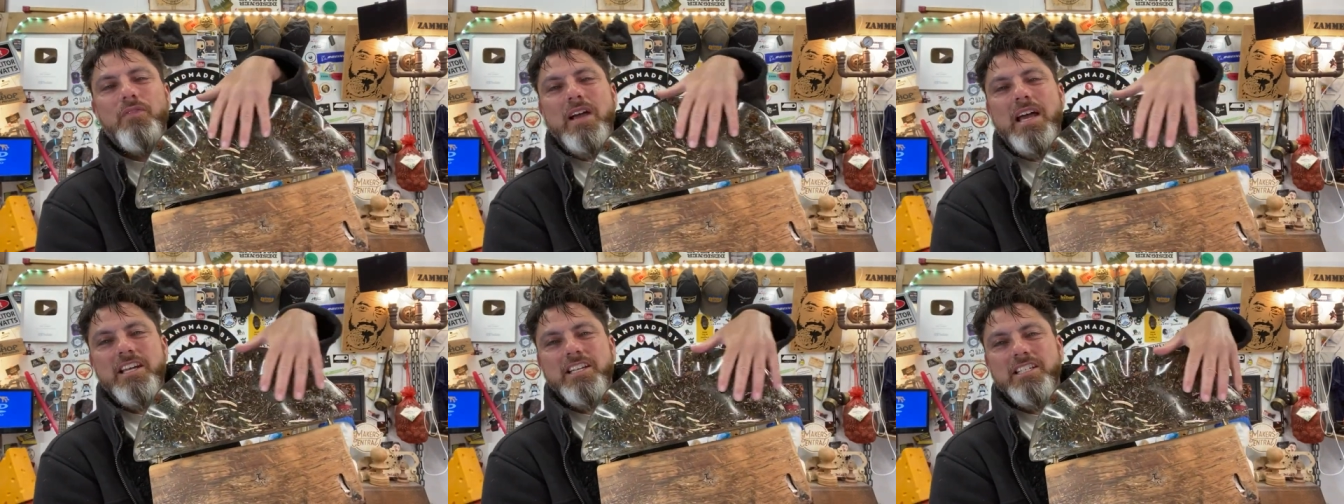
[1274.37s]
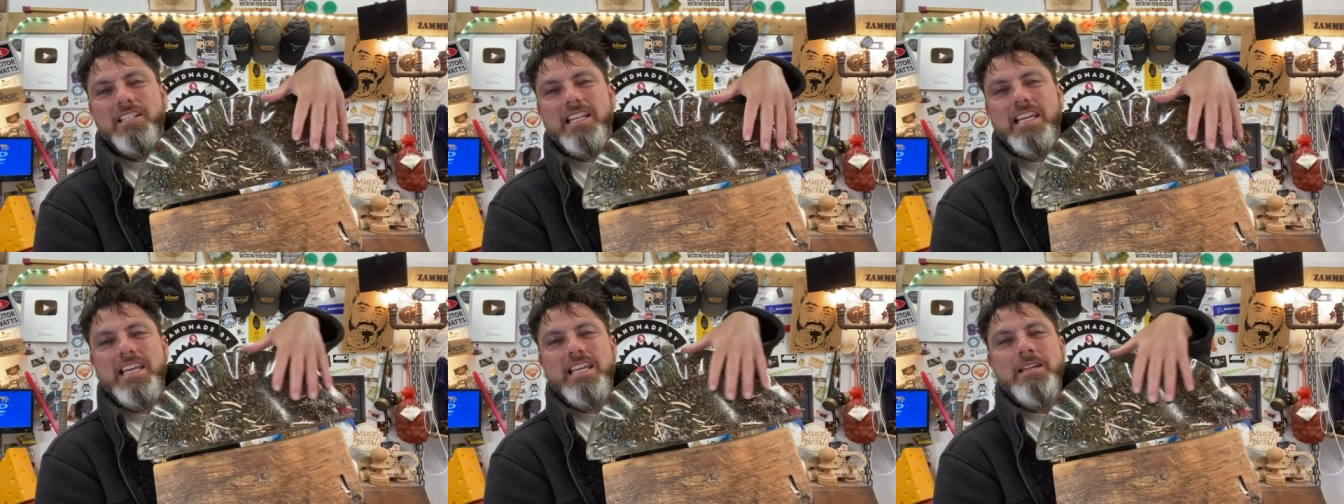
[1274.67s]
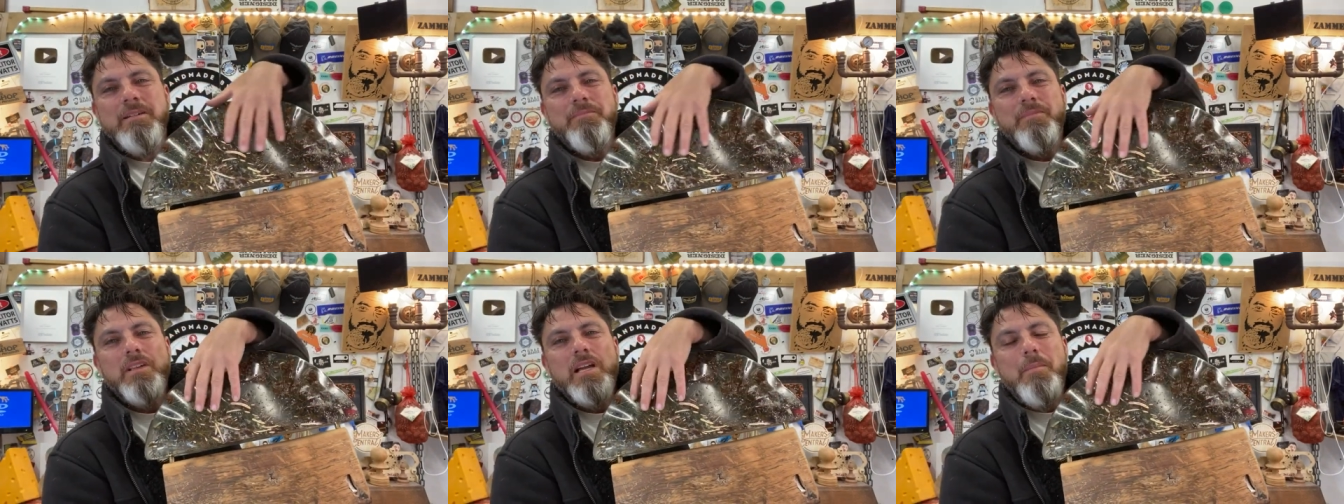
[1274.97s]
actually,
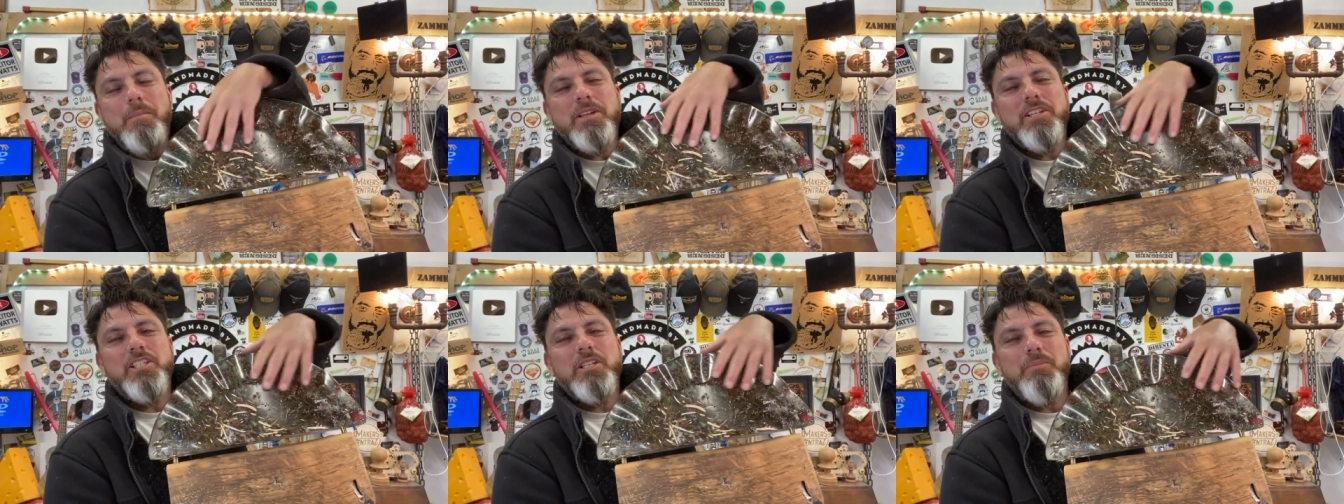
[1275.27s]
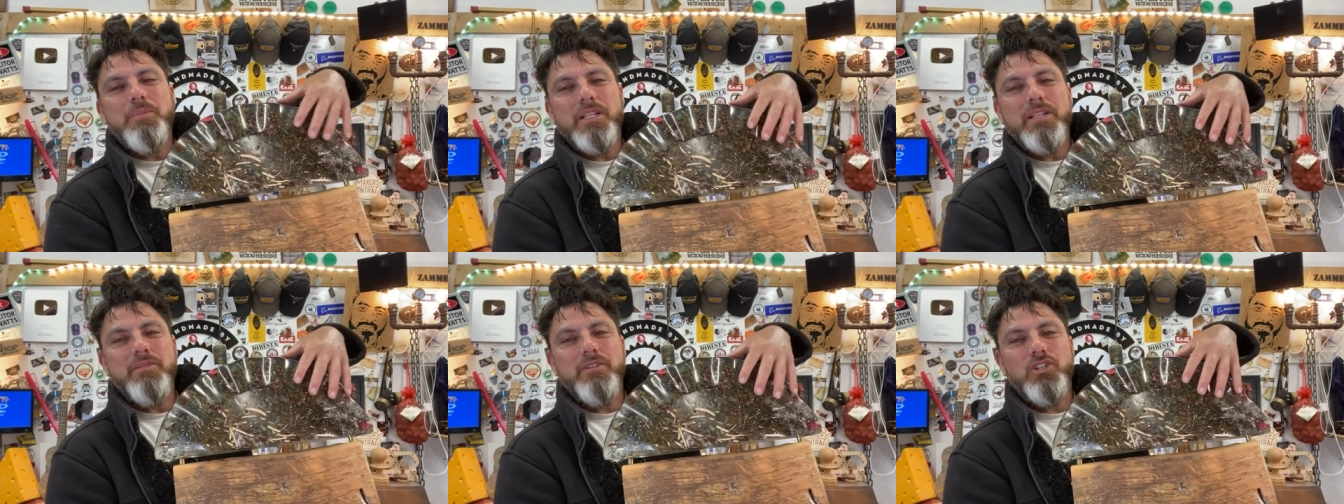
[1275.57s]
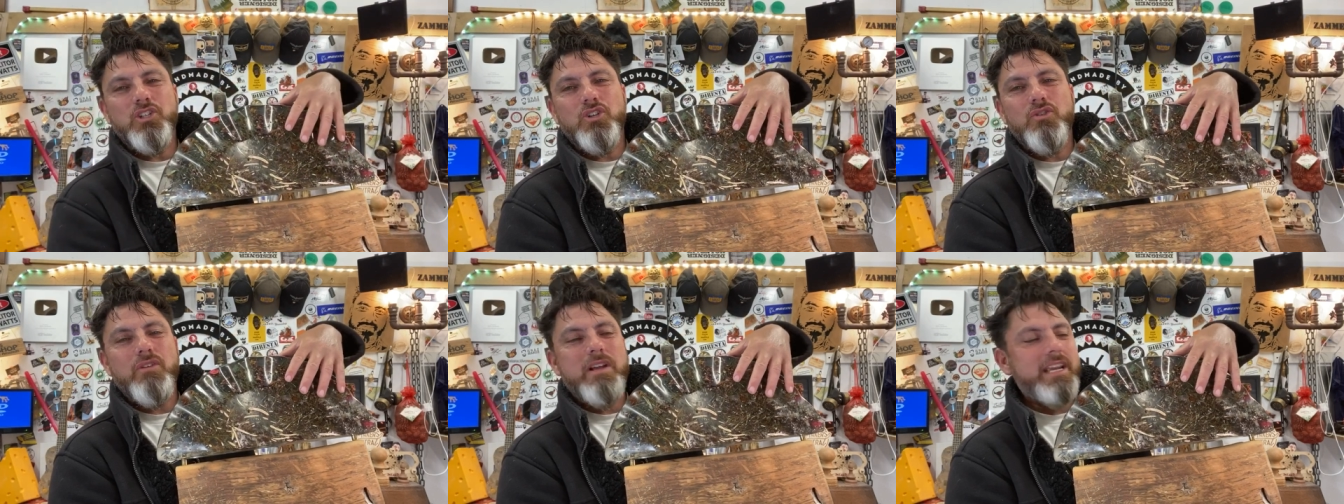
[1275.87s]
I missed a bit of a
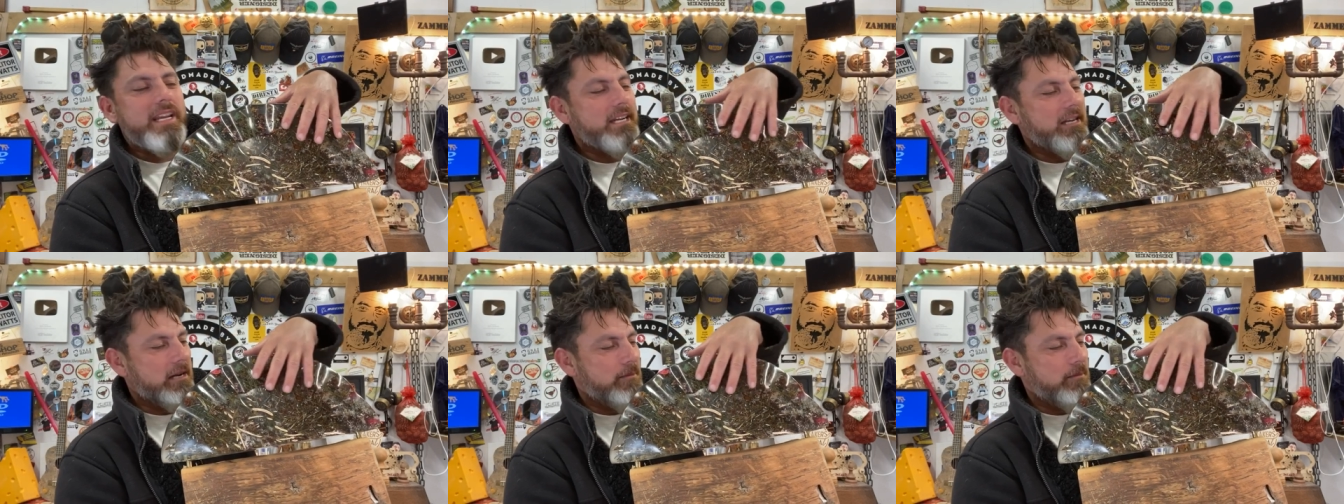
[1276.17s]
trick.